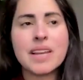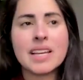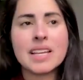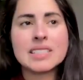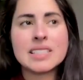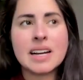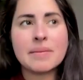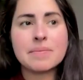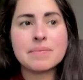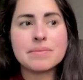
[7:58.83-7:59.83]
is,
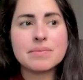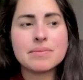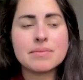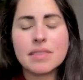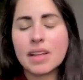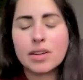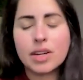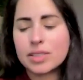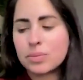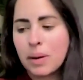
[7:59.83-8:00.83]
you
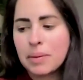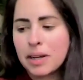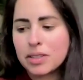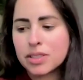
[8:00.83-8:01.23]
guys probably all